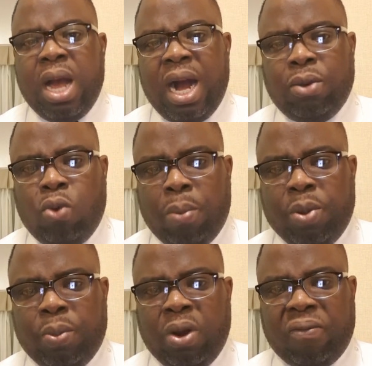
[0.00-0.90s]
And what
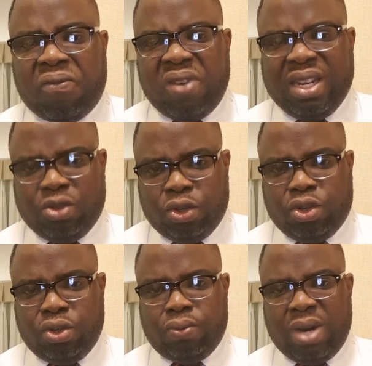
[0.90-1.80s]
people of faith
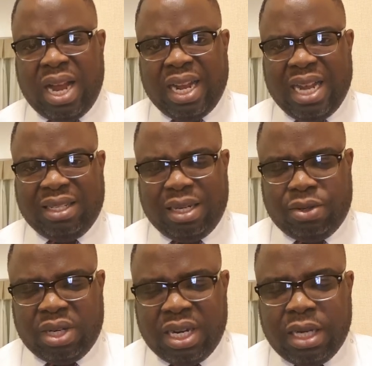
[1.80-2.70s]
do, like
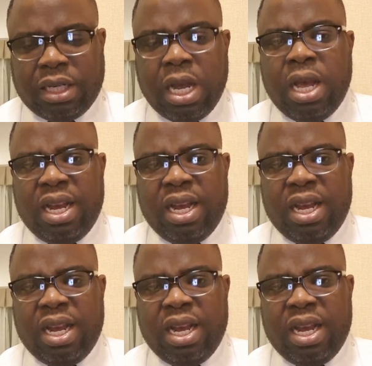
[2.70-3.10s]
Isaac did,